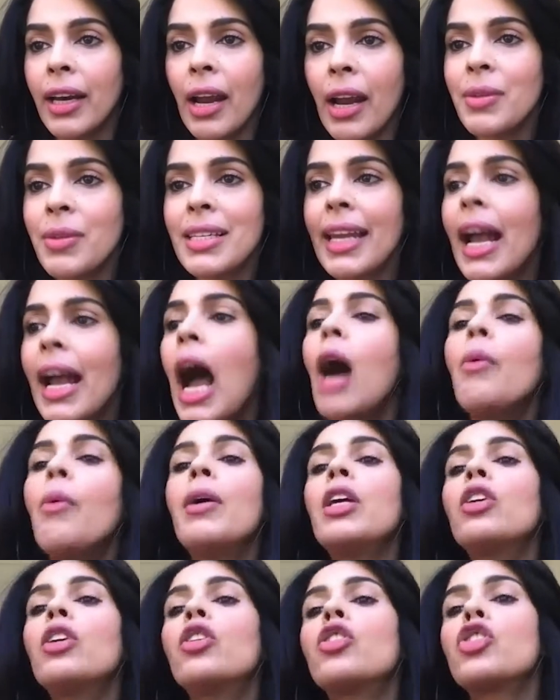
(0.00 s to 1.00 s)
I was like, how are
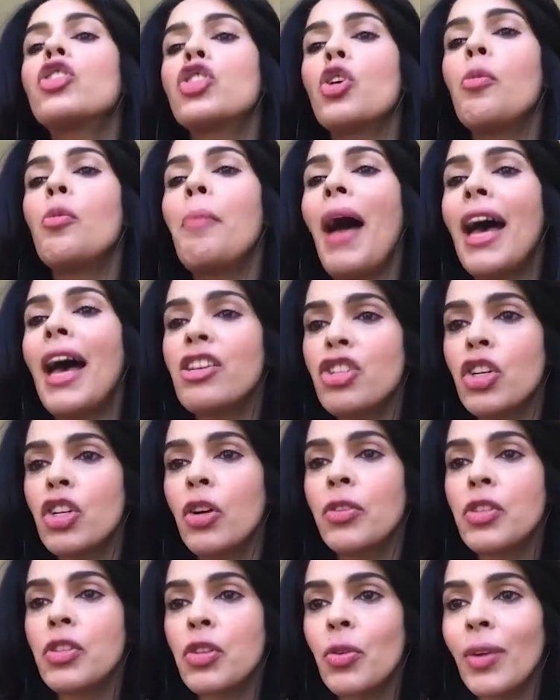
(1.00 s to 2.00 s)
you going to show passion
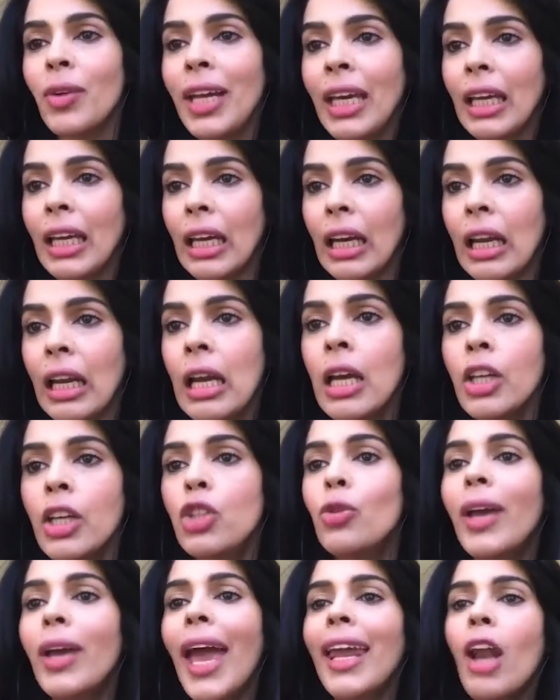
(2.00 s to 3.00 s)
on screen?
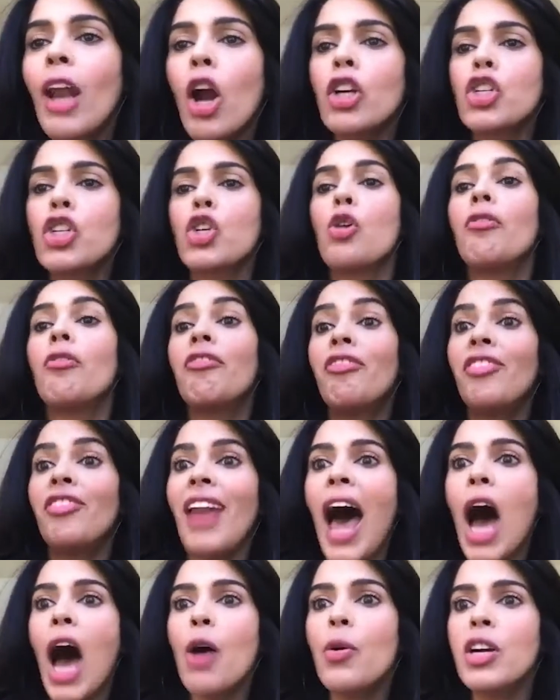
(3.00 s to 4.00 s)
You cannot show
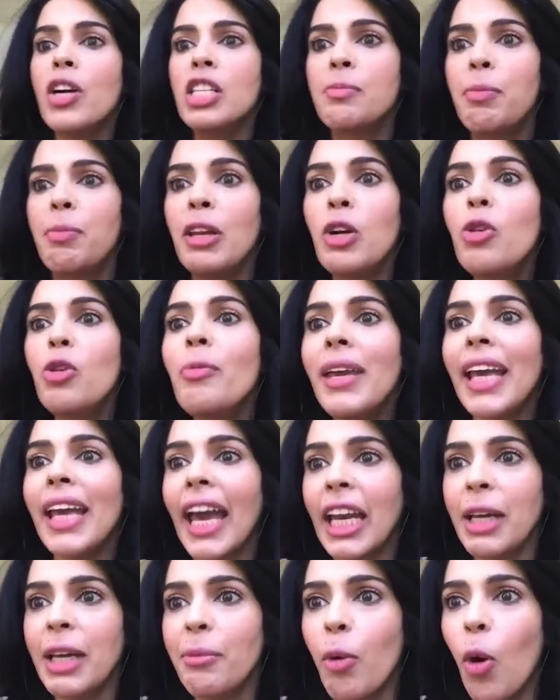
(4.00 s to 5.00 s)
flowers blooming
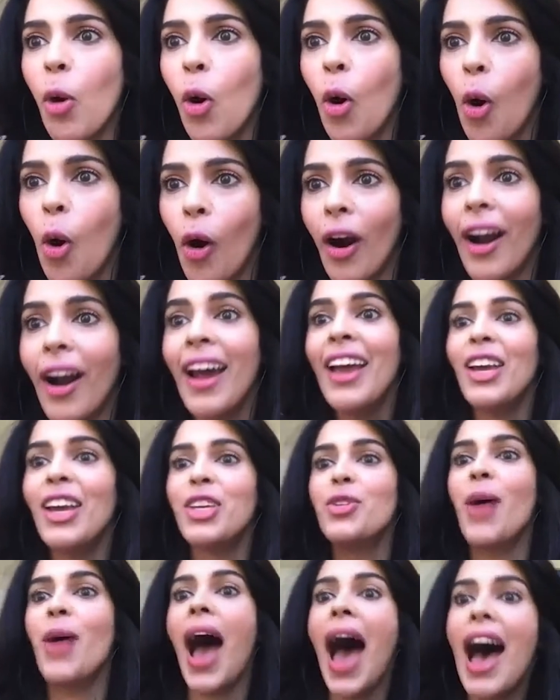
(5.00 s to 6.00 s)
anymore.
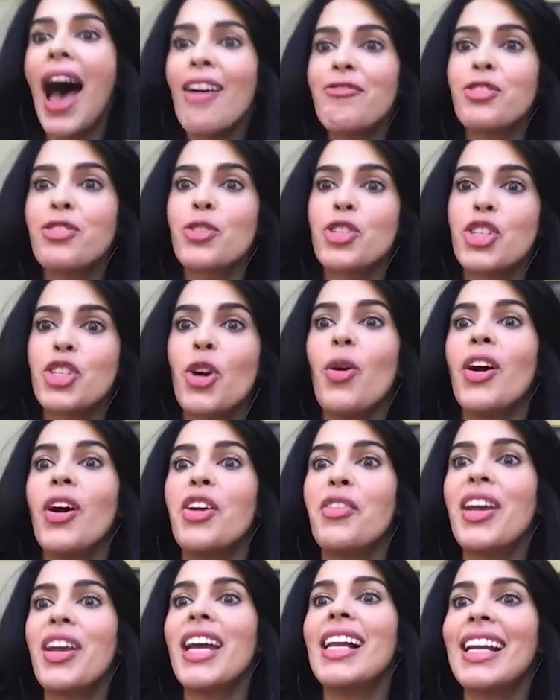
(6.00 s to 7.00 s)
You have to show a
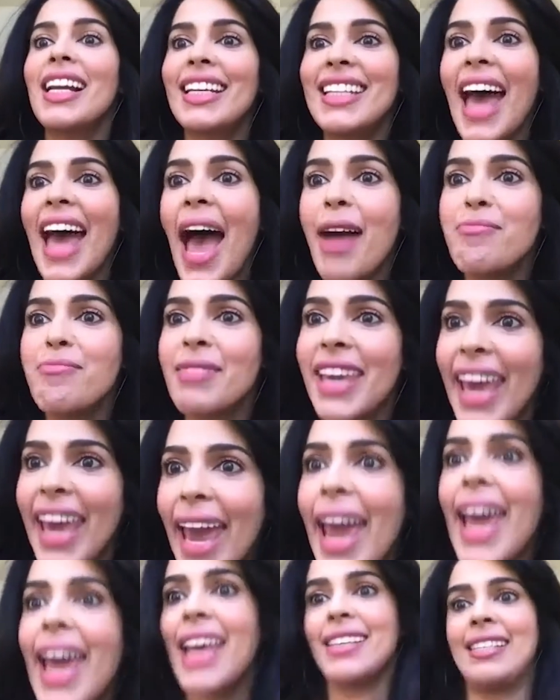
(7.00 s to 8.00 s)
real damn
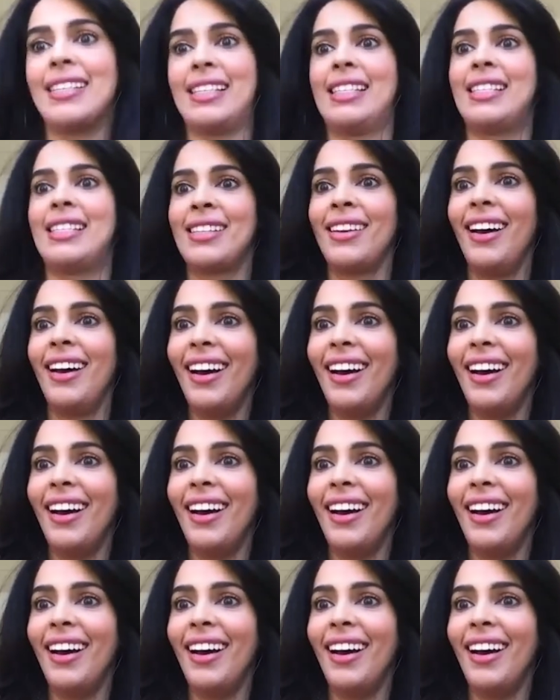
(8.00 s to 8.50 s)
kiss.